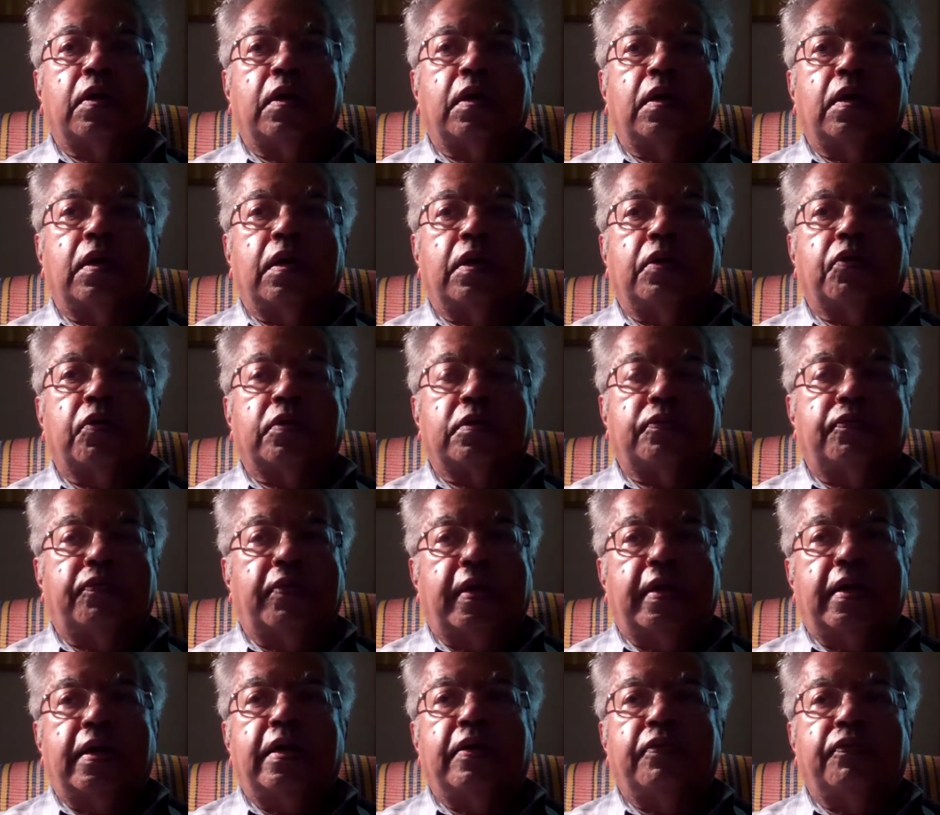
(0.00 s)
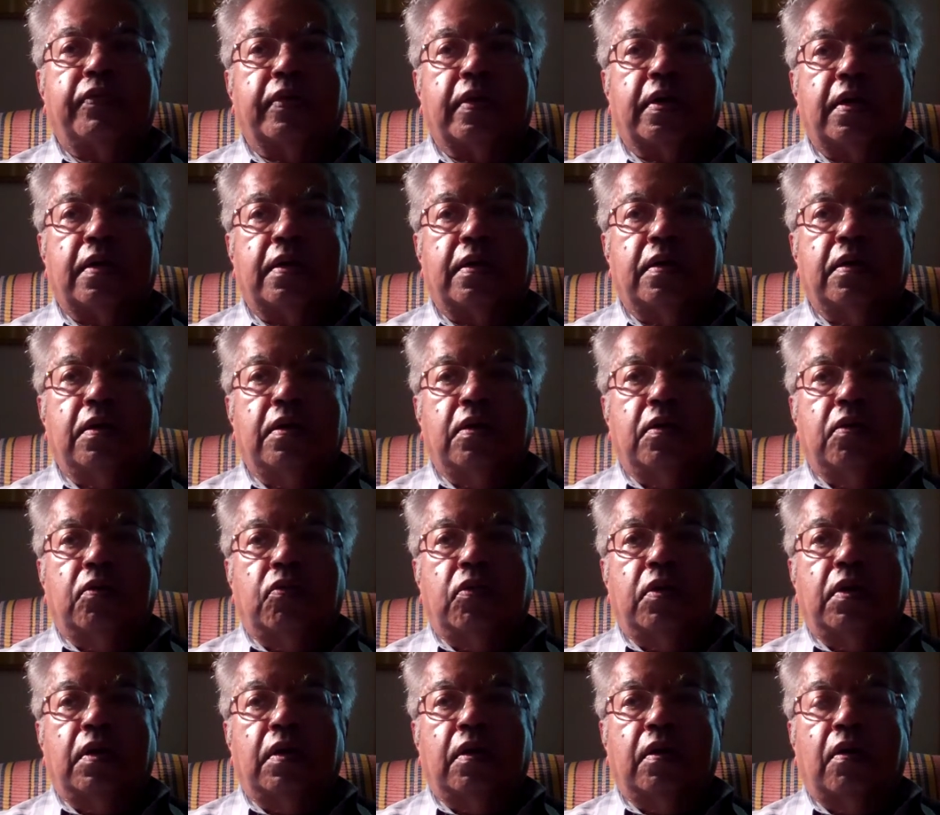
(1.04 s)
It was very difficult.
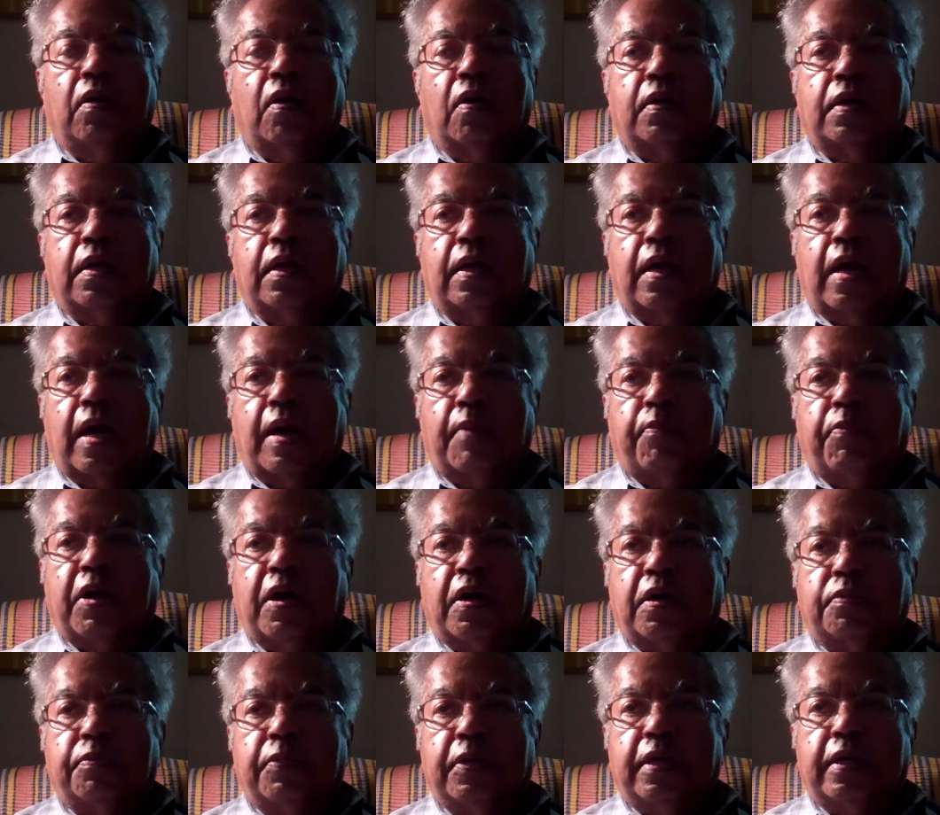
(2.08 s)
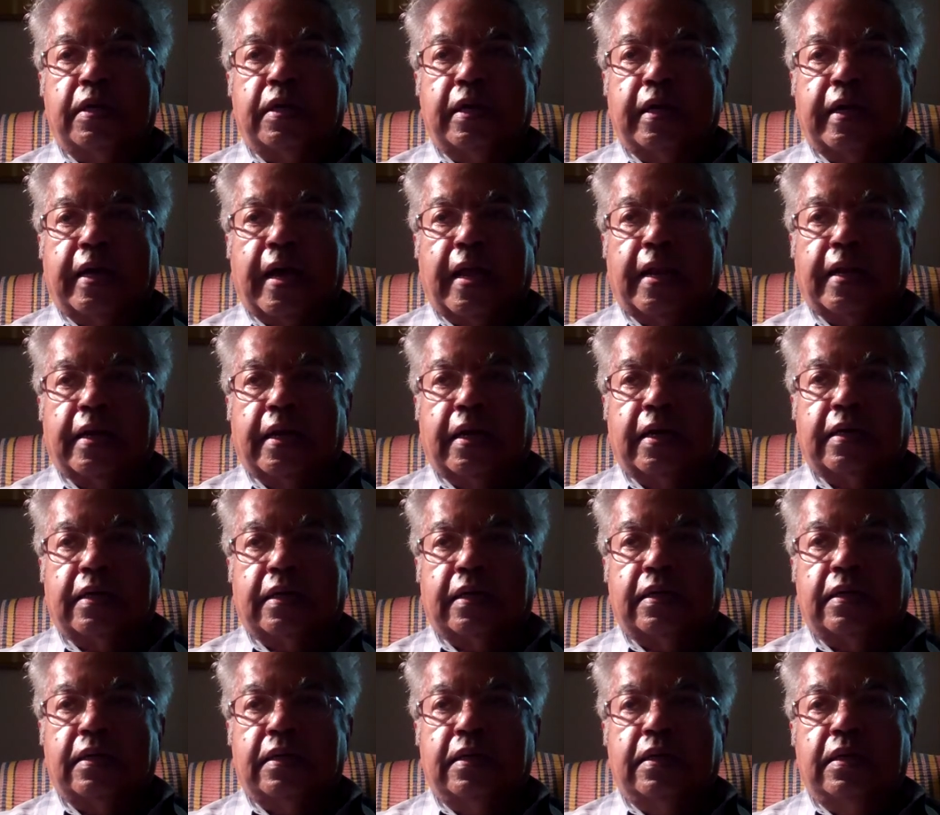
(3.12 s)
We got an apartment in Calcutta
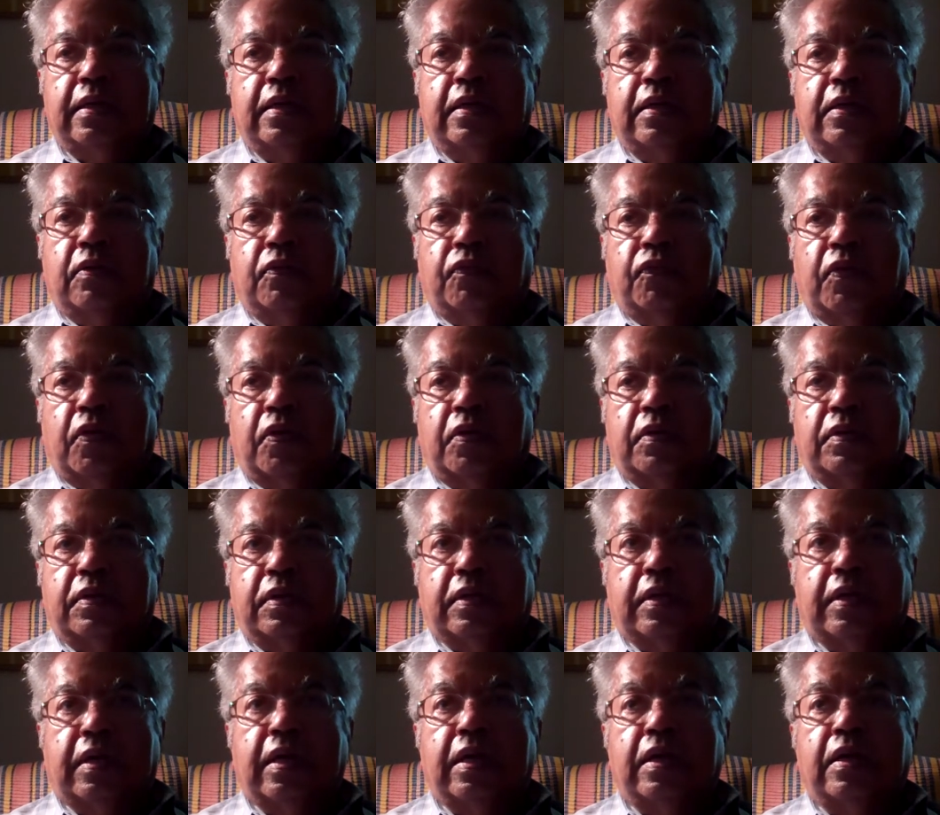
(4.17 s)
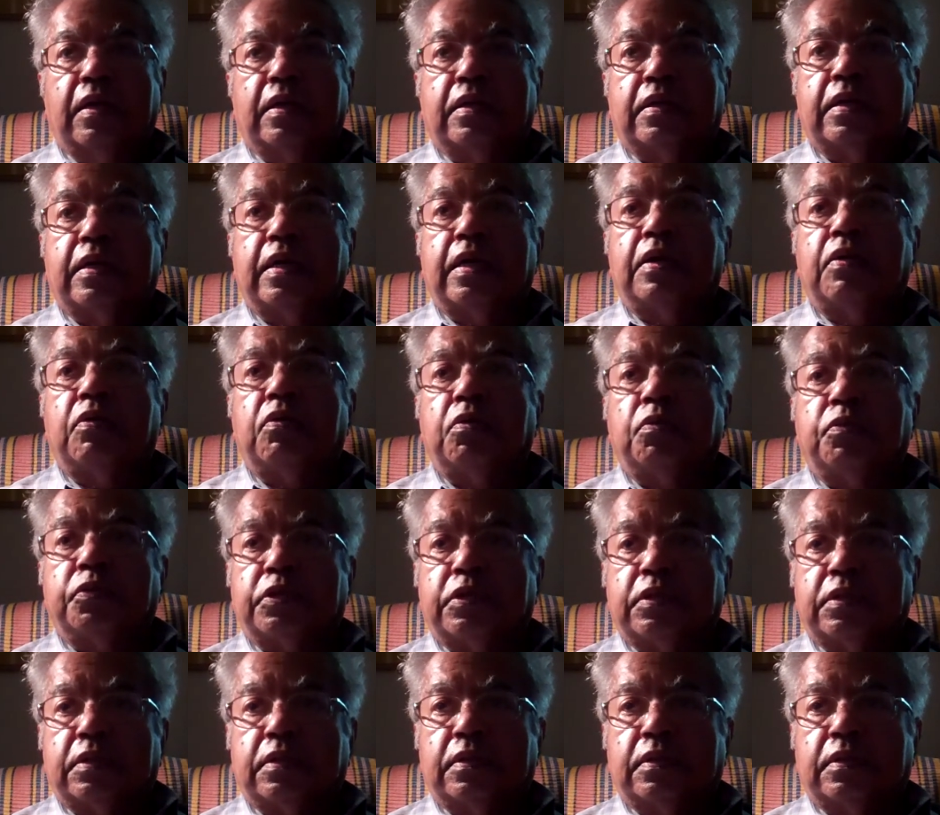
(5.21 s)
for three rooms.